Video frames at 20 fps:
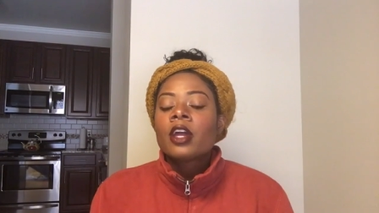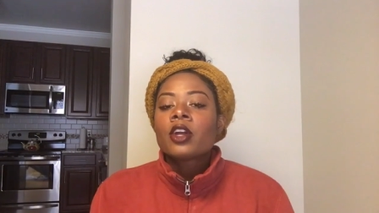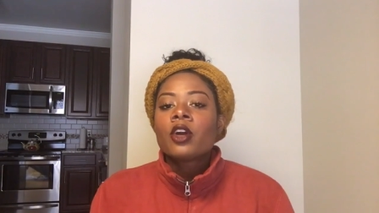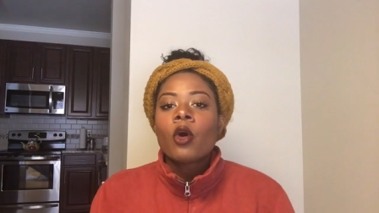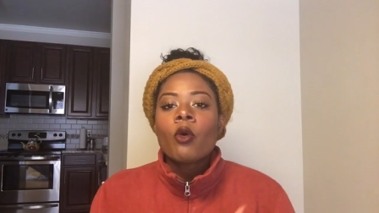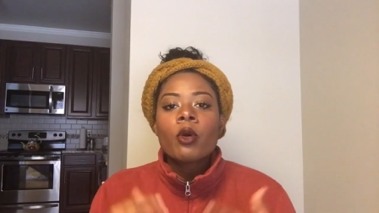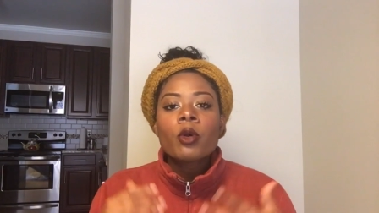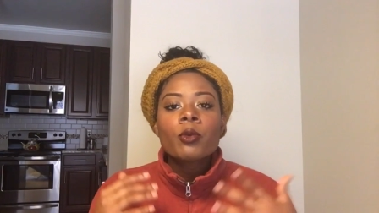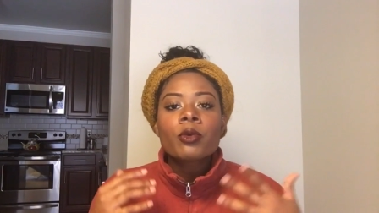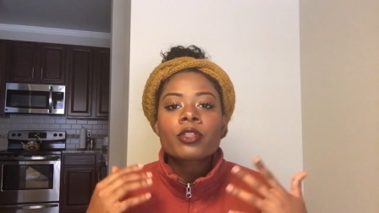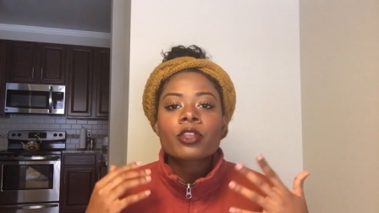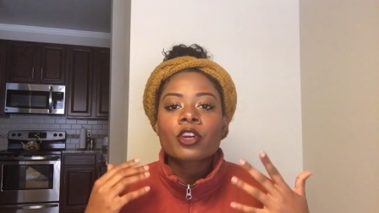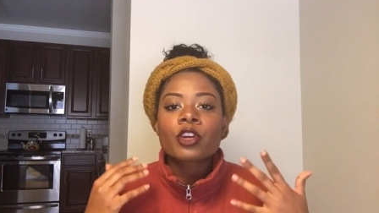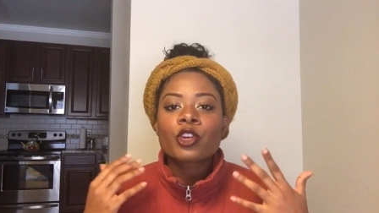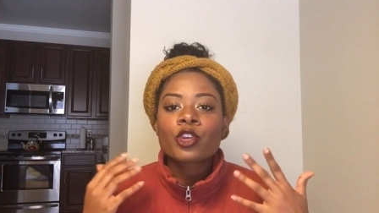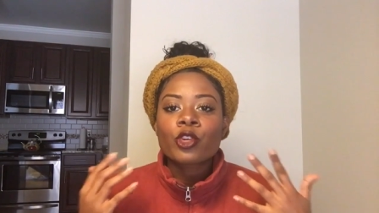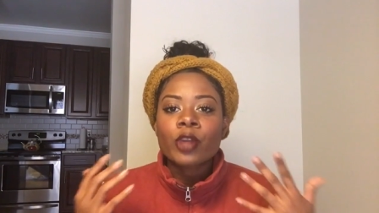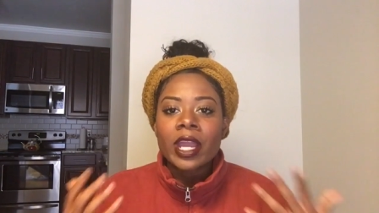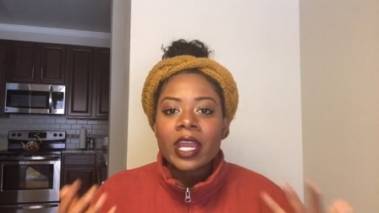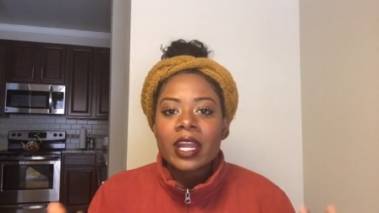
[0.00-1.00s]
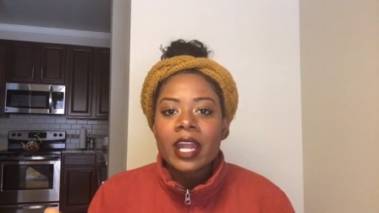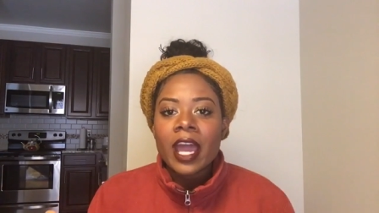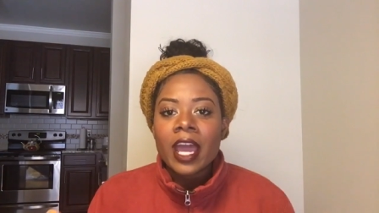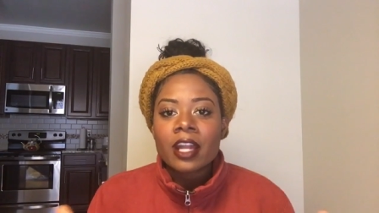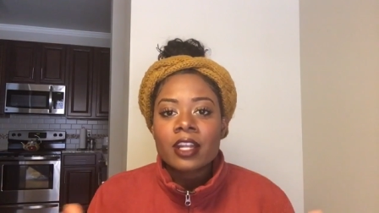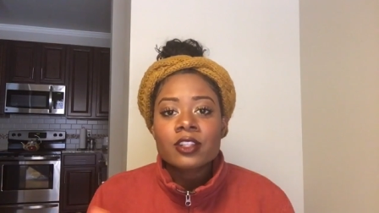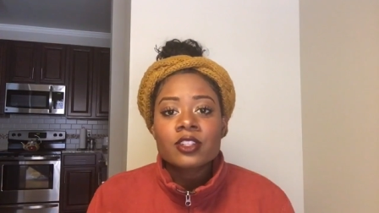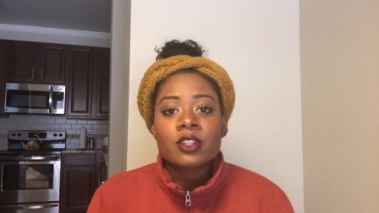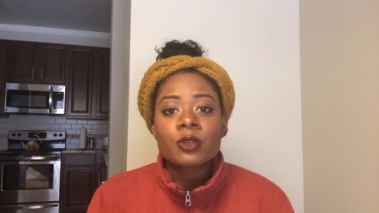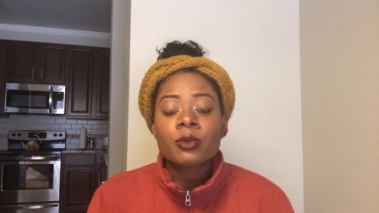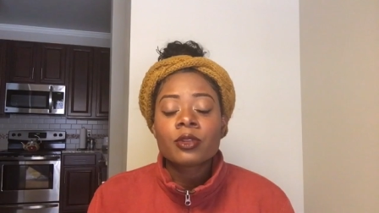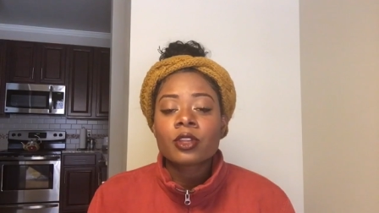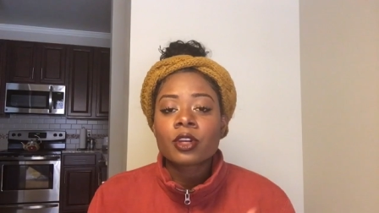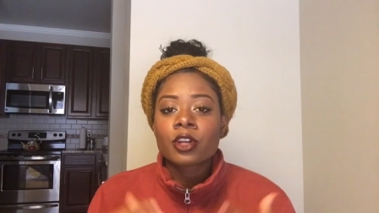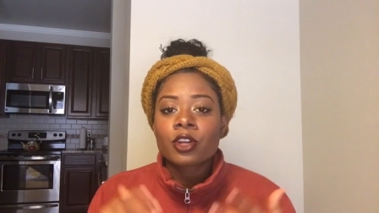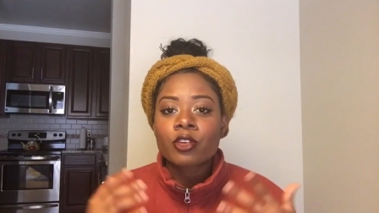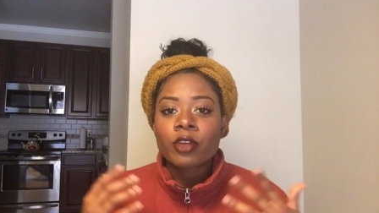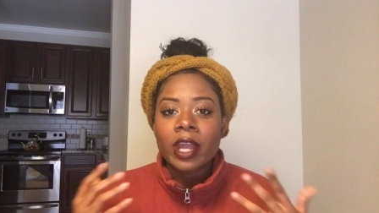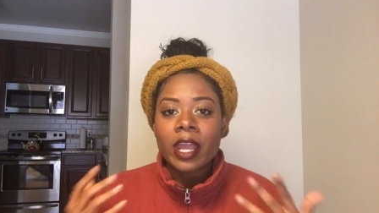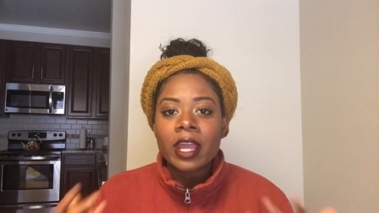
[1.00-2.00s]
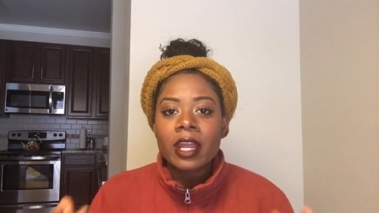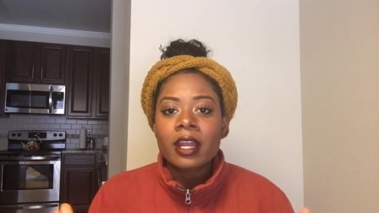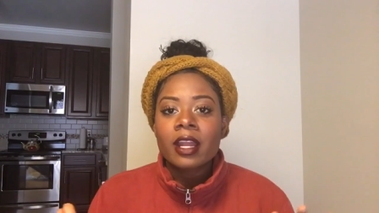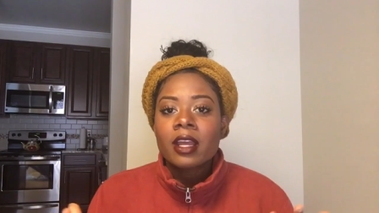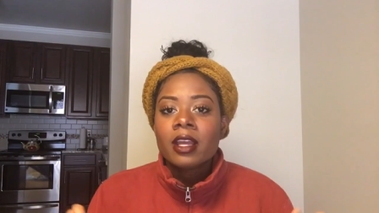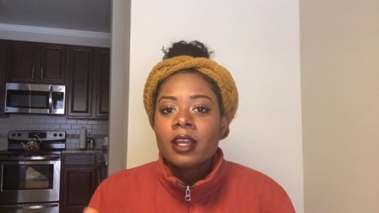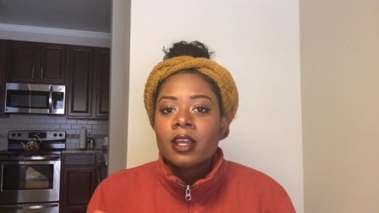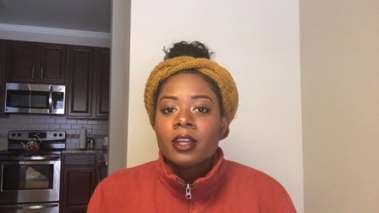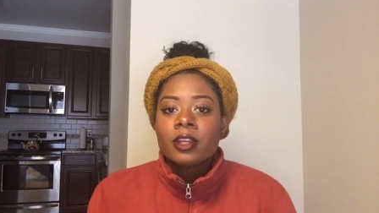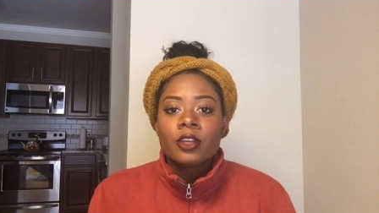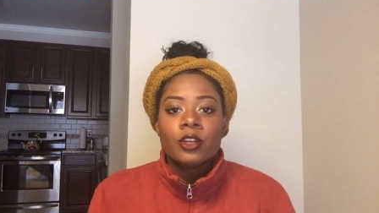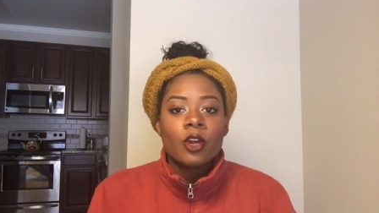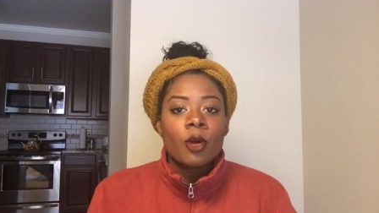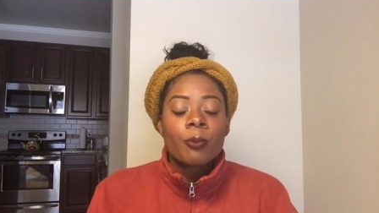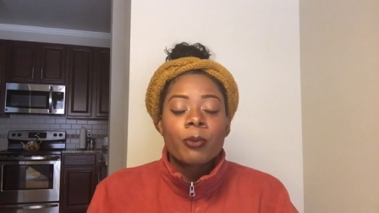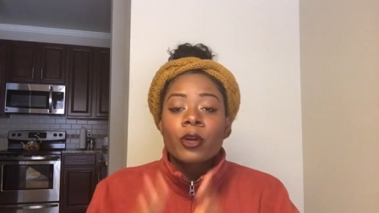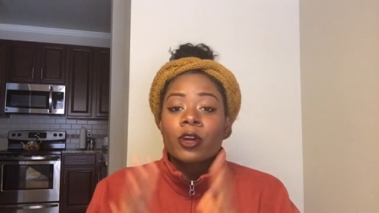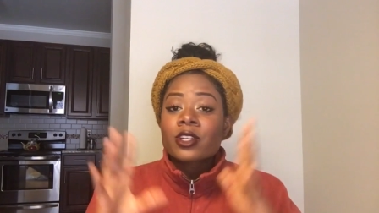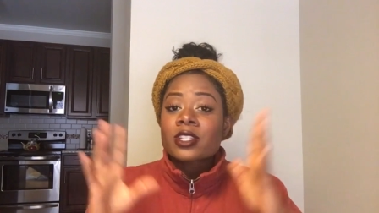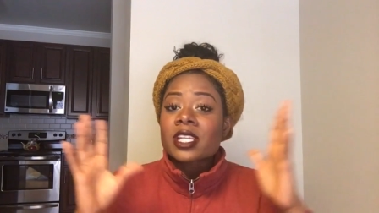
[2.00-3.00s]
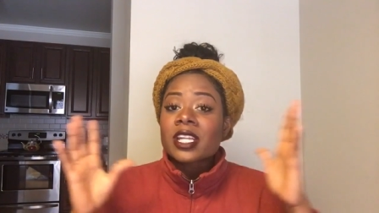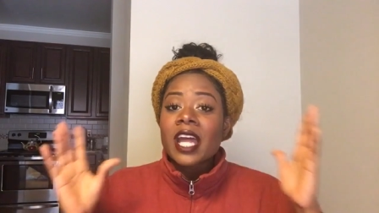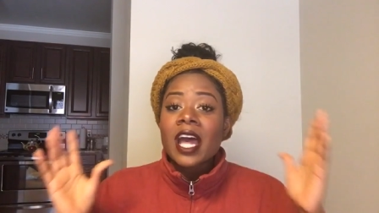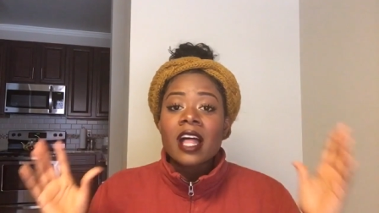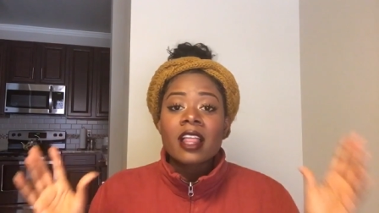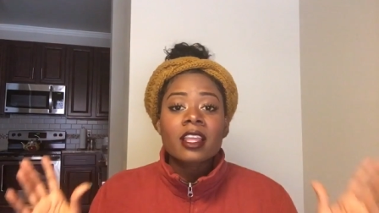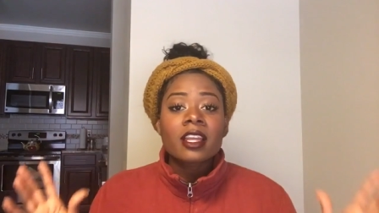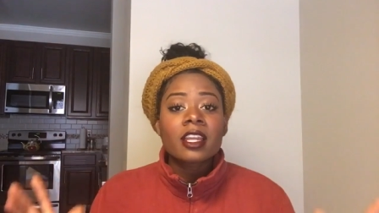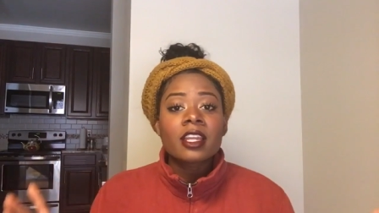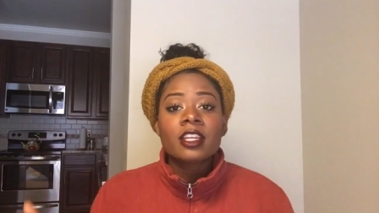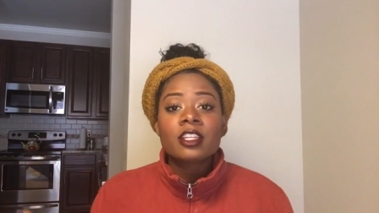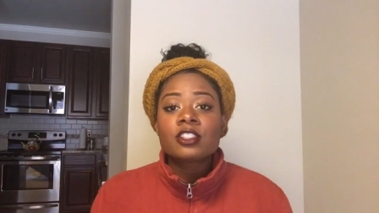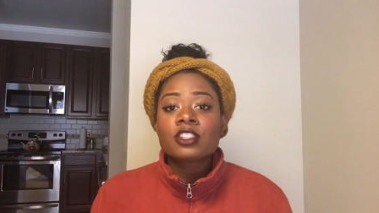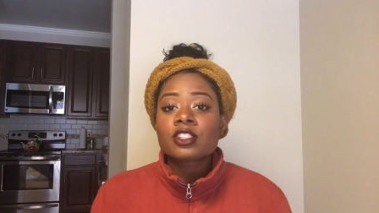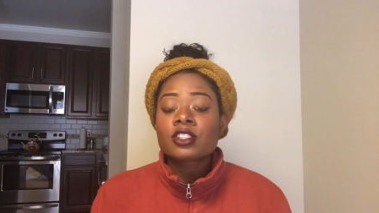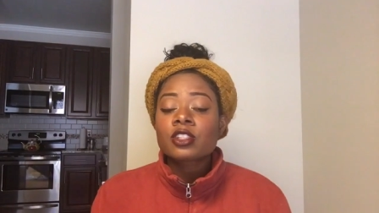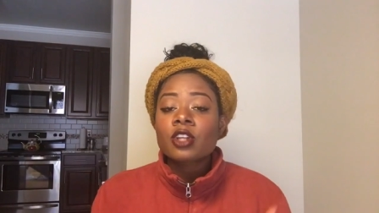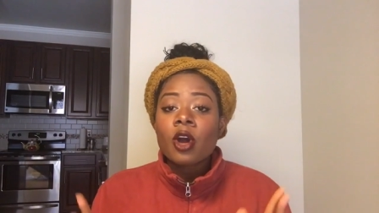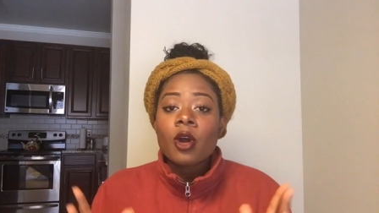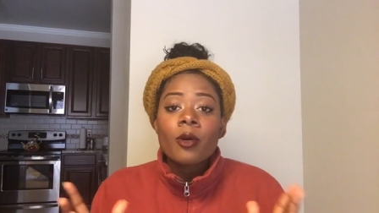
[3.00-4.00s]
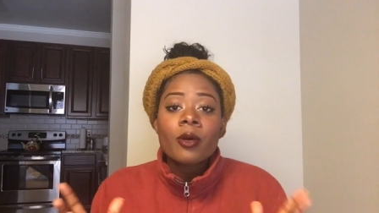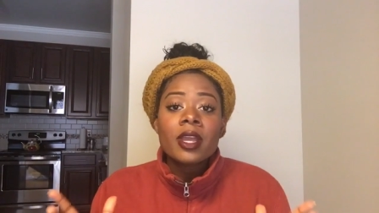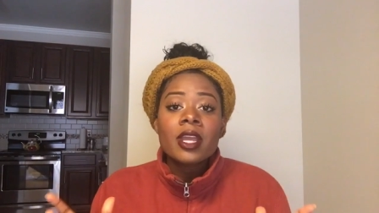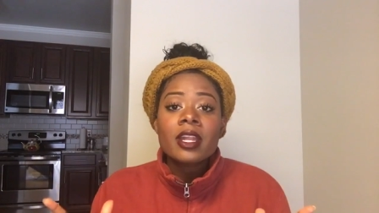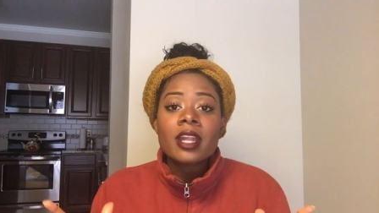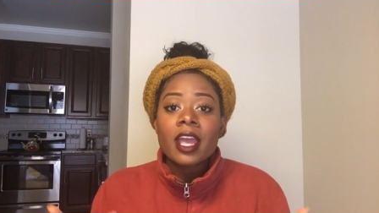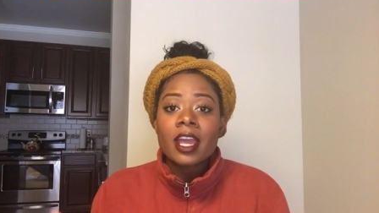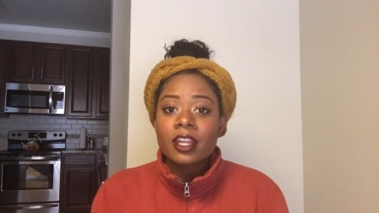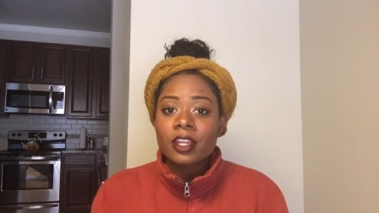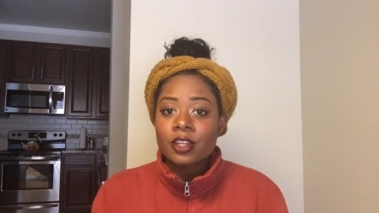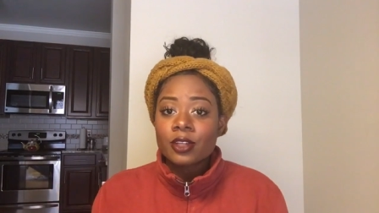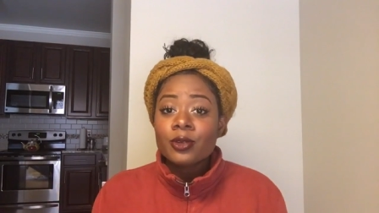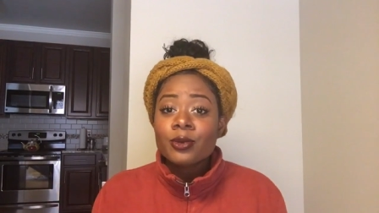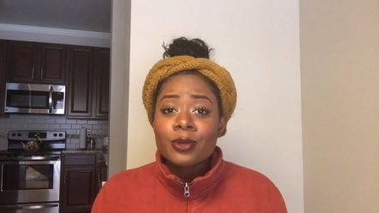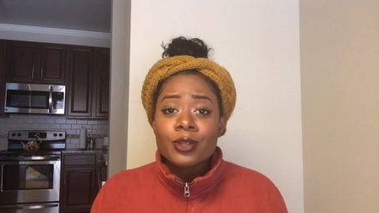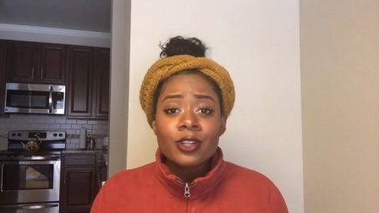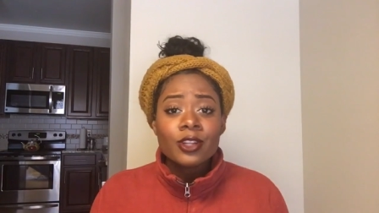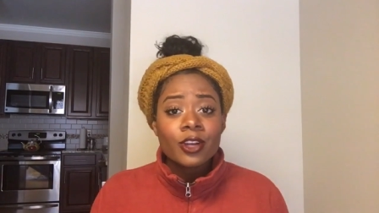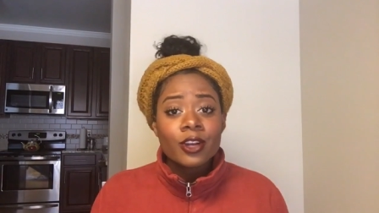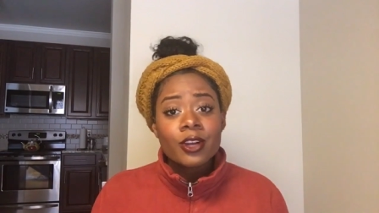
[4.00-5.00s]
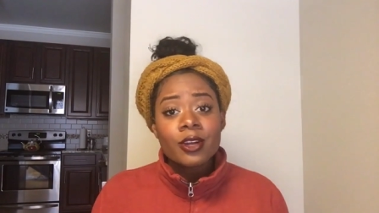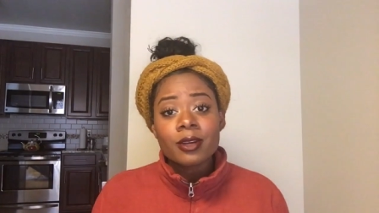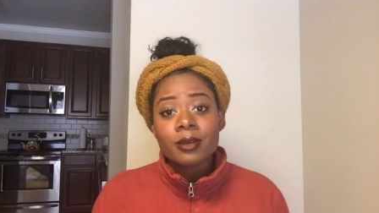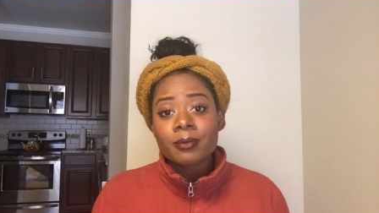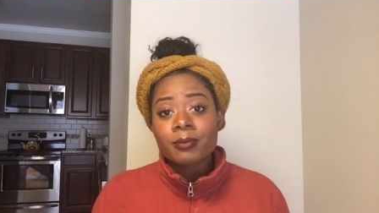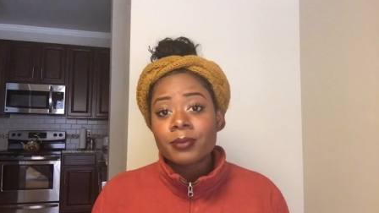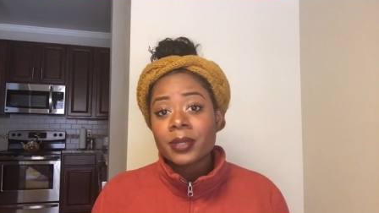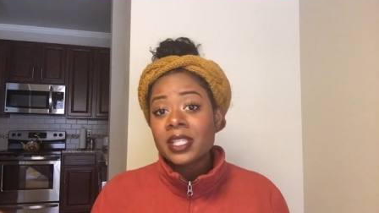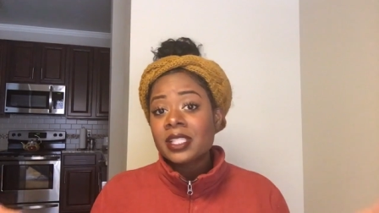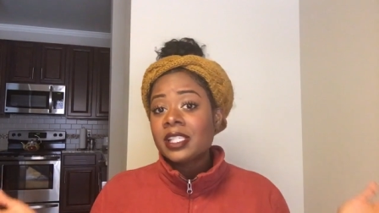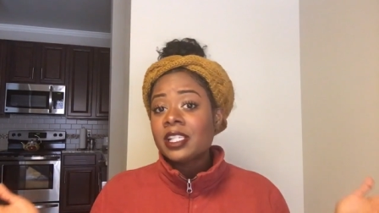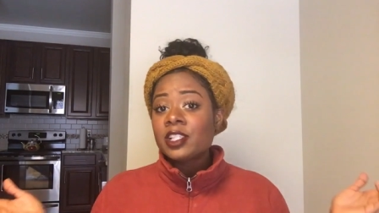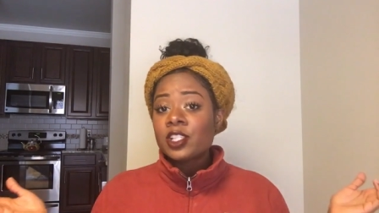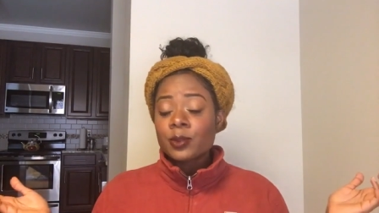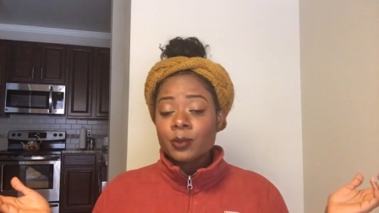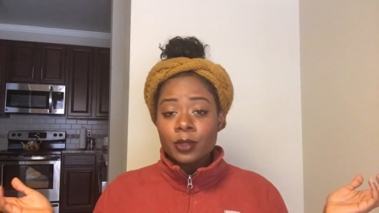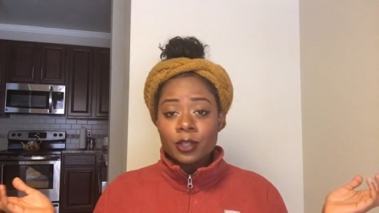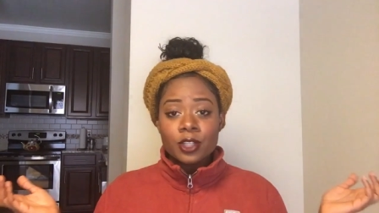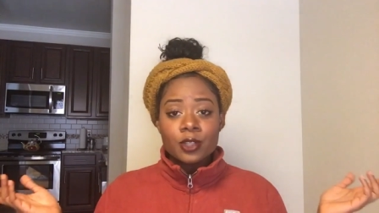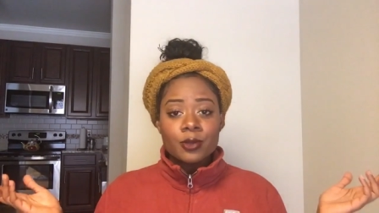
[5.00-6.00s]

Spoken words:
Go in with a great attitude, with a great, you know, personality. Just go in and you will learn. Be teachable.